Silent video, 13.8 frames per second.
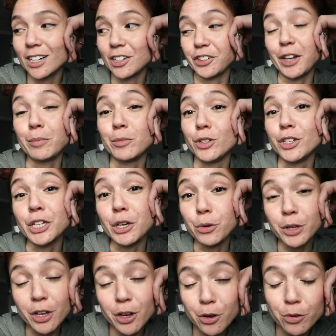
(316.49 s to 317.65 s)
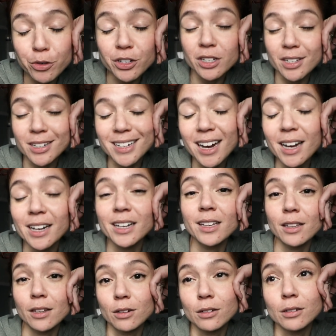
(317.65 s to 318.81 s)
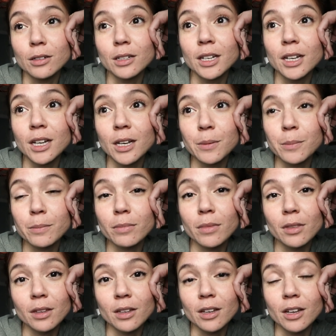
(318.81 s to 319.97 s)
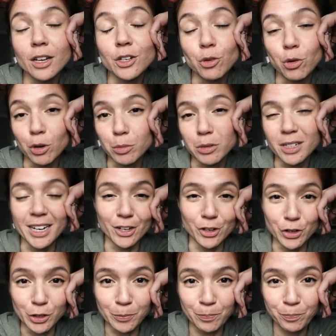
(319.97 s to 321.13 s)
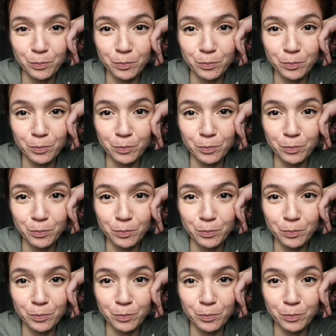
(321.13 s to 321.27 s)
Her name's Yo Yo. She's a tiny little adorable angel.